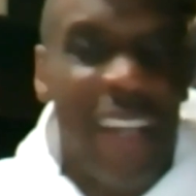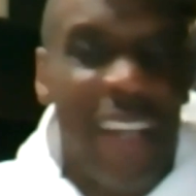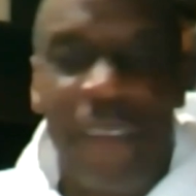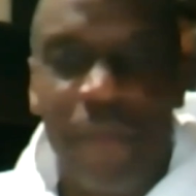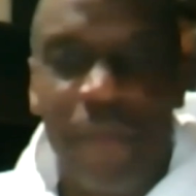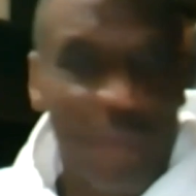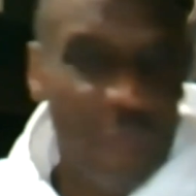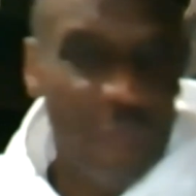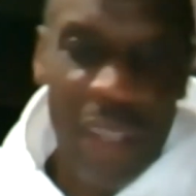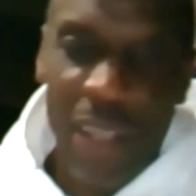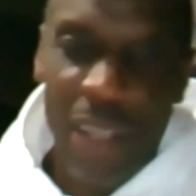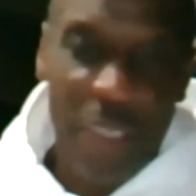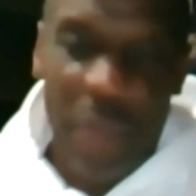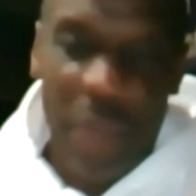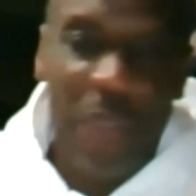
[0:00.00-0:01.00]
To
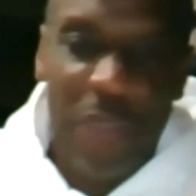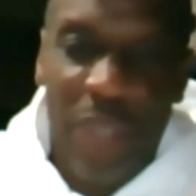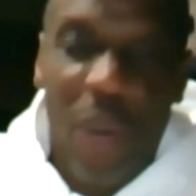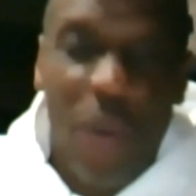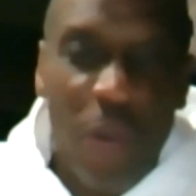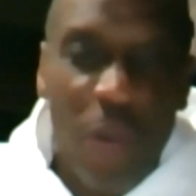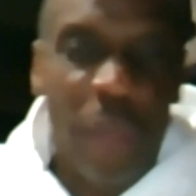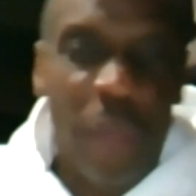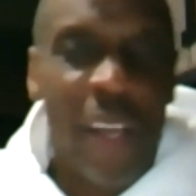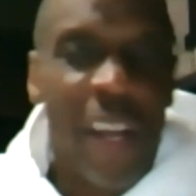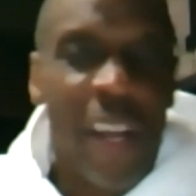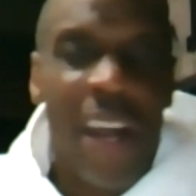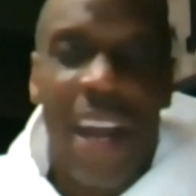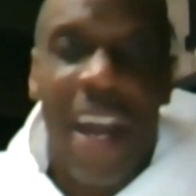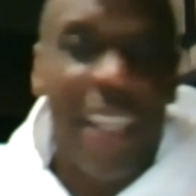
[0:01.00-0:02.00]
me, it was home.
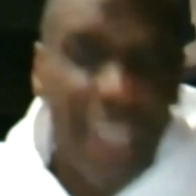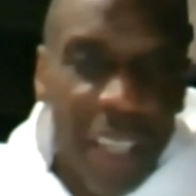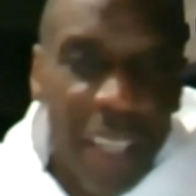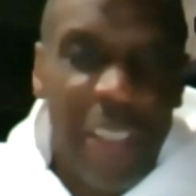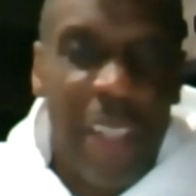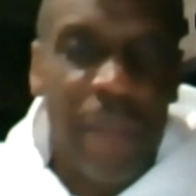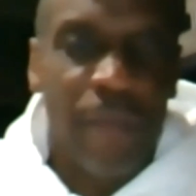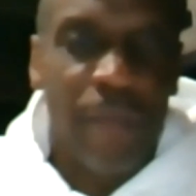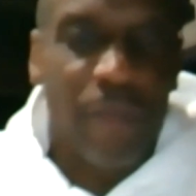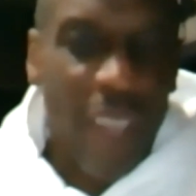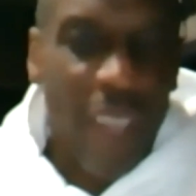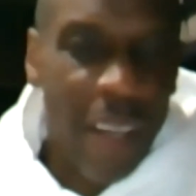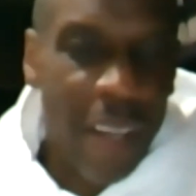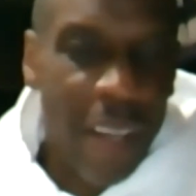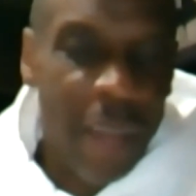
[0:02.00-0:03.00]
I loved it.
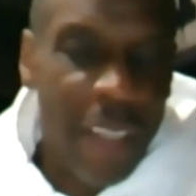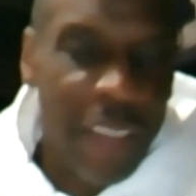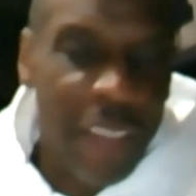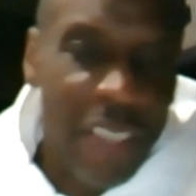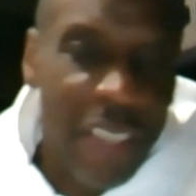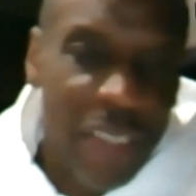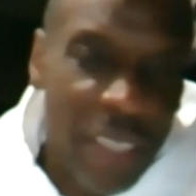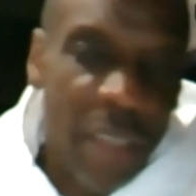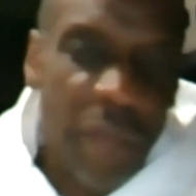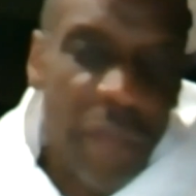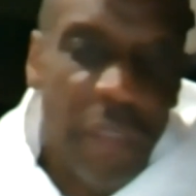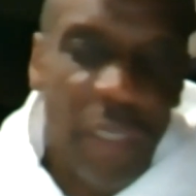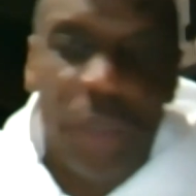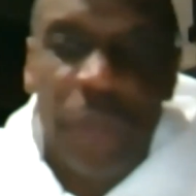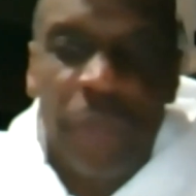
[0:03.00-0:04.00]
I think Citi
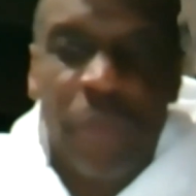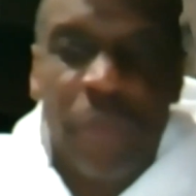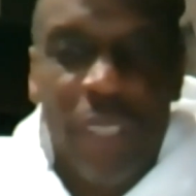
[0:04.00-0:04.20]
Field